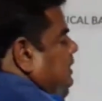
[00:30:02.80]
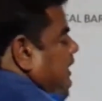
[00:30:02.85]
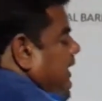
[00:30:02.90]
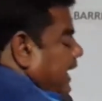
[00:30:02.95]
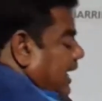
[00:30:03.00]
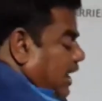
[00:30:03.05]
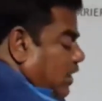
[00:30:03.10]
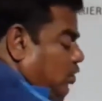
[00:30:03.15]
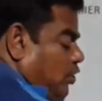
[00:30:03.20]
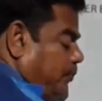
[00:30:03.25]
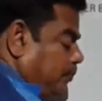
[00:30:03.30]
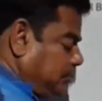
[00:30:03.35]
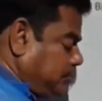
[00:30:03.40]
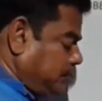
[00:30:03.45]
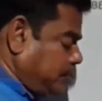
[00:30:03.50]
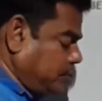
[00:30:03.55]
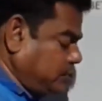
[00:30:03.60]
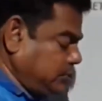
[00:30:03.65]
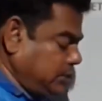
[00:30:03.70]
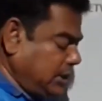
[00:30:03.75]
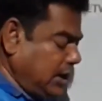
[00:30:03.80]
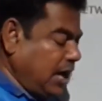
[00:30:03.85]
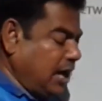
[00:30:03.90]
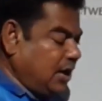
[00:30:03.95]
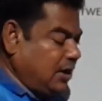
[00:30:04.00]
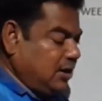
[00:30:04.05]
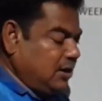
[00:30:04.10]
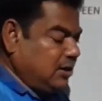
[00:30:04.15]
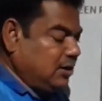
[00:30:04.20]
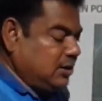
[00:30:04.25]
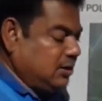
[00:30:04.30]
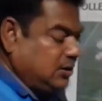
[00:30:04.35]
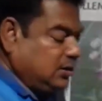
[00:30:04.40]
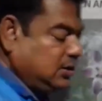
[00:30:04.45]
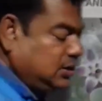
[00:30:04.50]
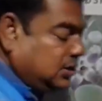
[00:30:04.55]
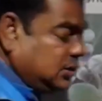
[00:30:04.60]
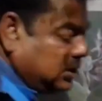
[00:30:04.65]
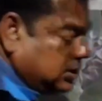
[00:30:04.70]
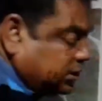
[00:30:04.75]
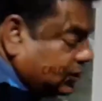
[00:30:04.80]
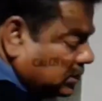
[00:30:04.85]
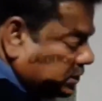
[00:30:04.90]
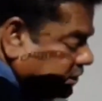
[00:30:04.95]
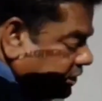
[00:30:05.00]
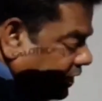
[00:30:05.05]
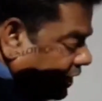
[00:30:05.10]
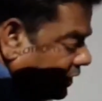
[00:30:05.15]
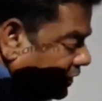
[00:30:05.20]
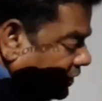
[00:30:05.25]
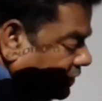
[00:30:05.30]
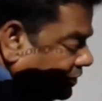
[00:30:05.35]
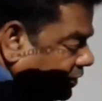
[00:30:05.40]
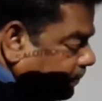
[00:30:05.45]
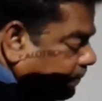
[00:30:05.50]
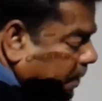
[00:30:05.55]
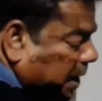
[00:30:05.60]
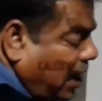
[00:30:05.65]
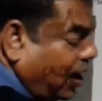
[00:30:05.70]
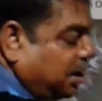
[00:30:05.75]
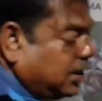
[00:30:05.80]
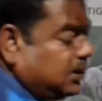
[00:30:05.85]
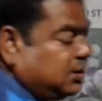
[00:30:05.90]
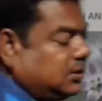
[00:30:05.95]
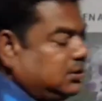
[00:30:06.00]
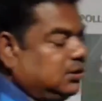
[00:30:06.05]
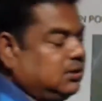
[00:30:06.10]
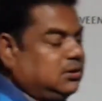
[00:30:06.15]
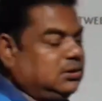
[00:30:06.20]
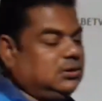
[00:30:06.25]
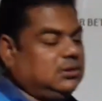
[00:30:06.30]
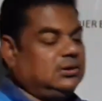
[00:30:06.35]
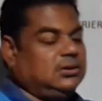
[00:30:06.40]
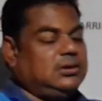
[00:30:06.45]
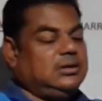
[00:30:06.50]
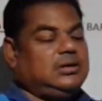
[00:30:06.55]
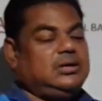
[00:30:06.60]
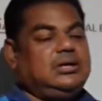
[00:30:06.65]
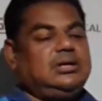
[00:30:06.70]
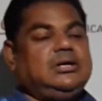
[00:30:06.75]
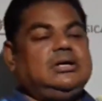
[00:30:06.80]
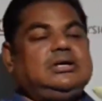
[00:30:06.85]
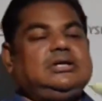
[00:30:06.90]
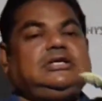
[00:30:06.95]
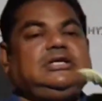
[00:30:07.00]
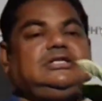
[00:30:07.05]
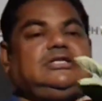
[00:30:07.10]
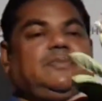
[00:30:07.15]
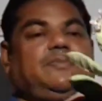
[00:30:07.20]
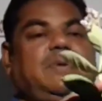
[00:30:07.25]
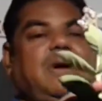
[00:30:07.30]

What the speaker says: Calotropis procera, see here this is a plant. This is a